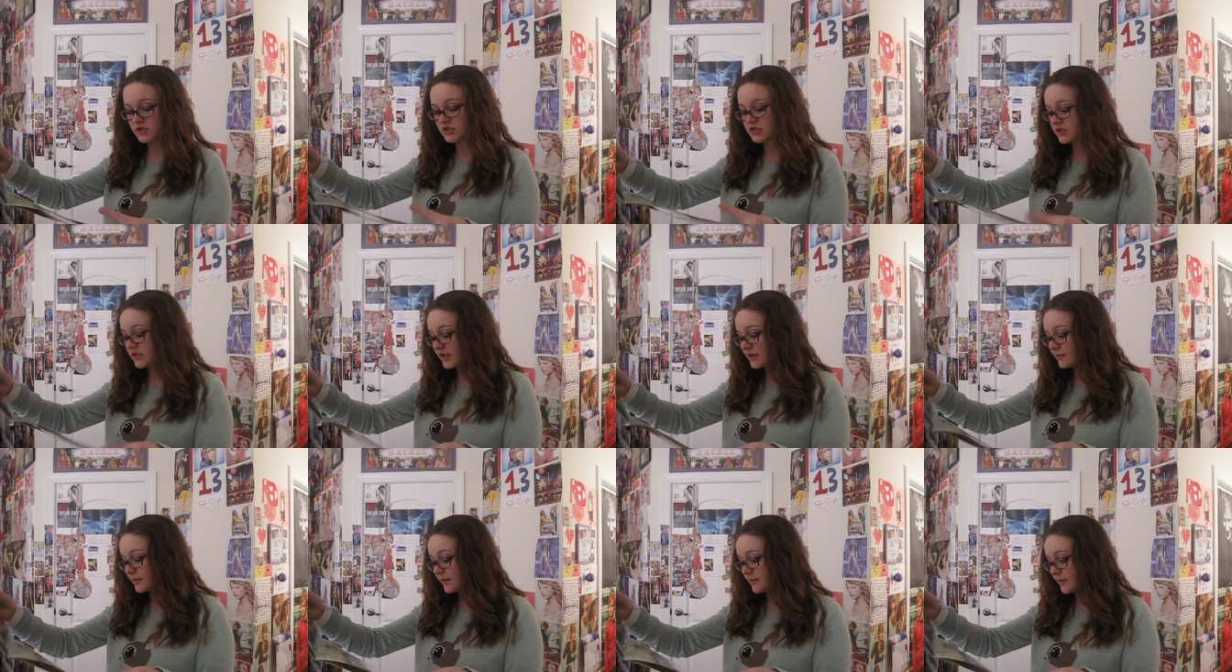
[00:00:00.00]
she
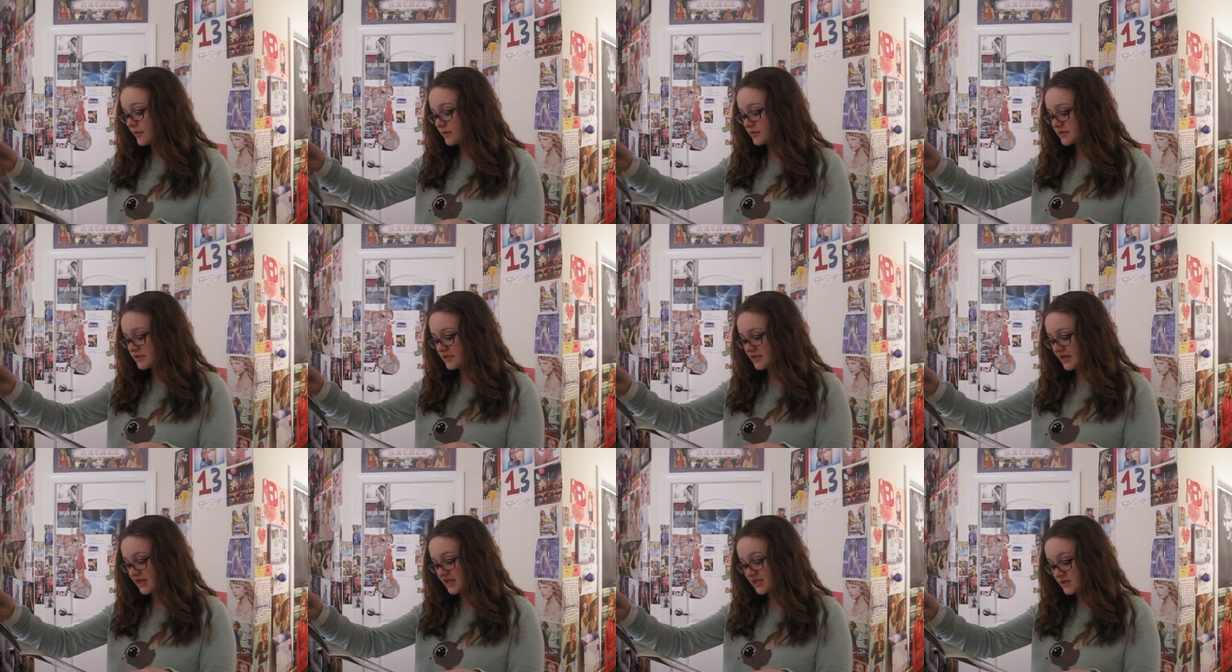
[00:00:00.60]
liked my post
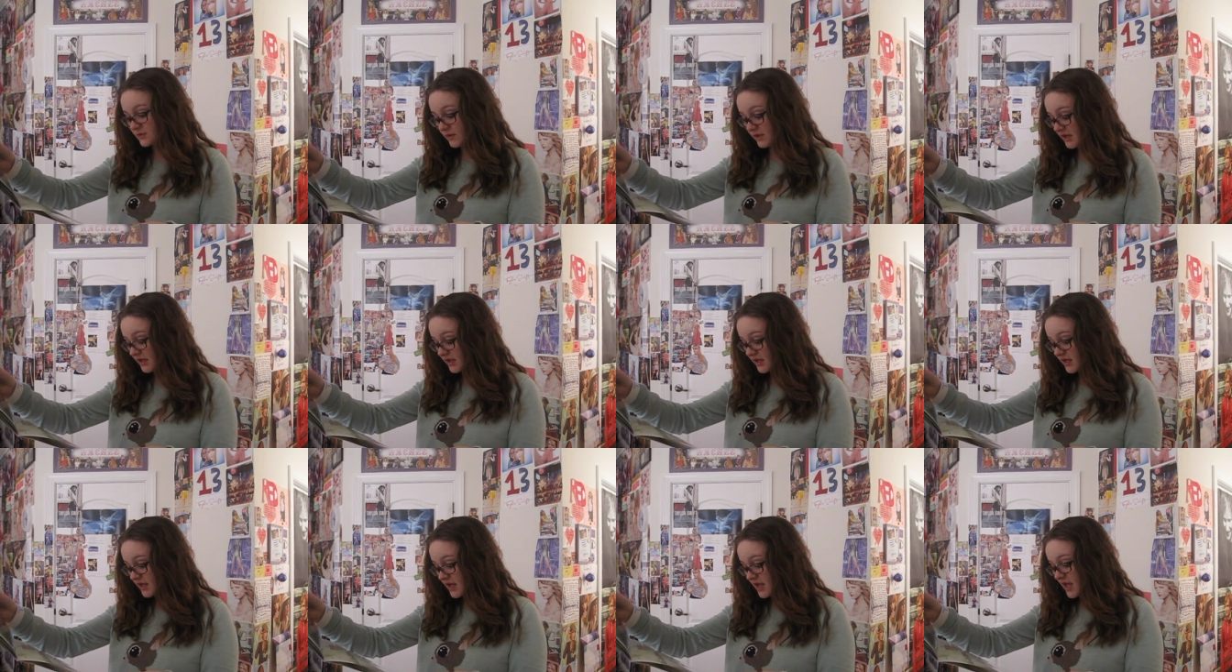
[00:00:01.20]
the next
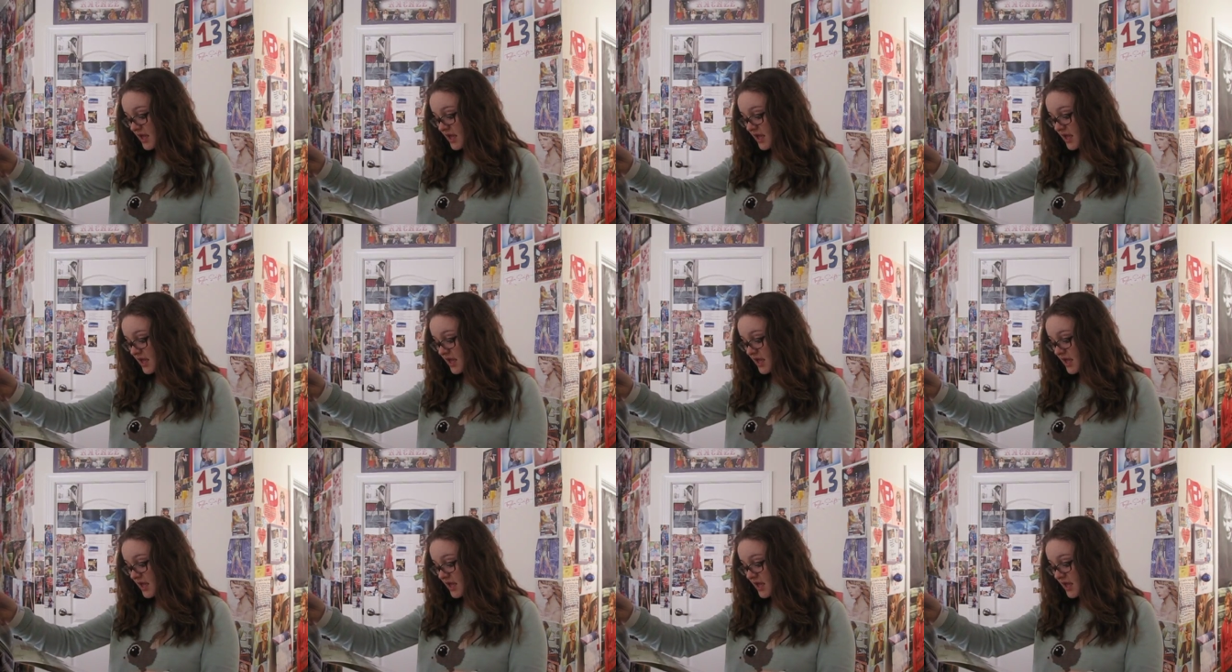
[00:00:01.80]
week.